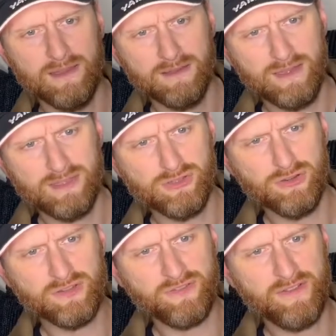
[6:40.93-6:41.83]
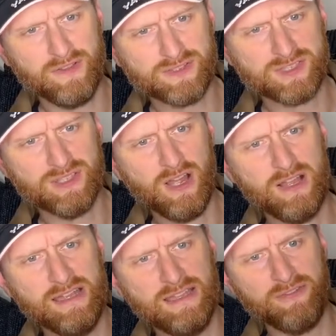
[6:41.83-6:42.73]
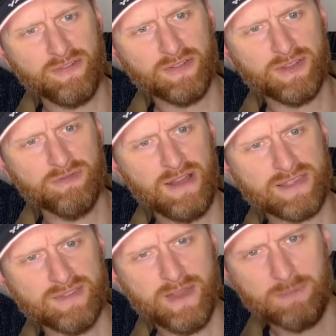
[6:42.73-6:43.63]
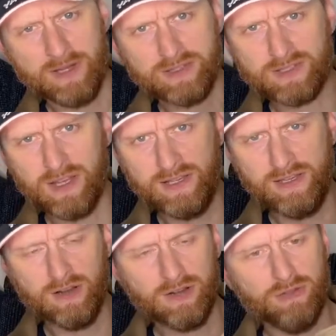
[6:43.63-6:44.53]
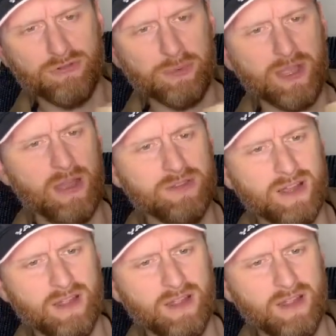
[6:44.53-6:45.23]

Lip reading: It does feel slightly different to the rest of it, but it's certainly not got a rubber coating on.